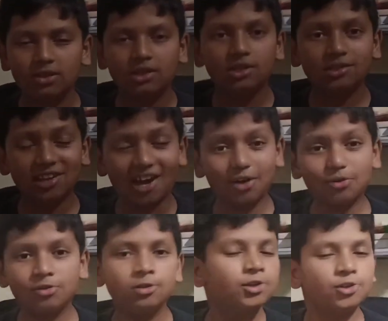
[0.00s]
Now
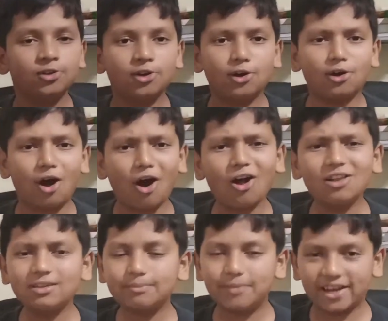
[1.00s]
you know all
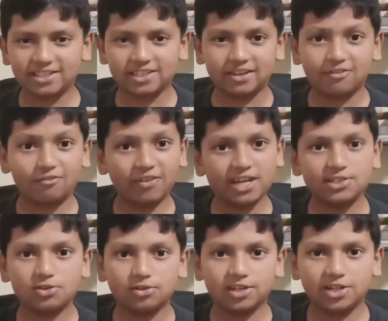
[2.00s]
the basic
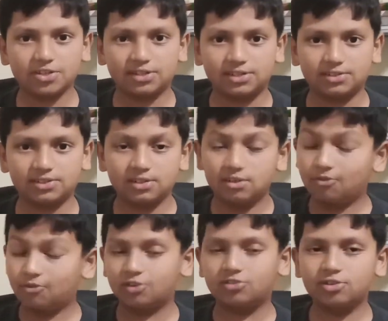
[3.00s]
face rotations
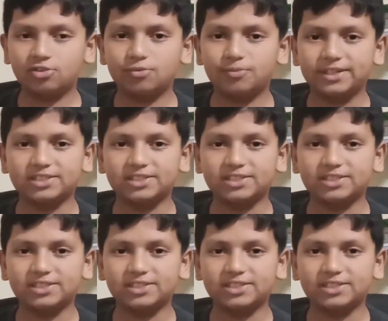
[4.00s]
for the Rubik's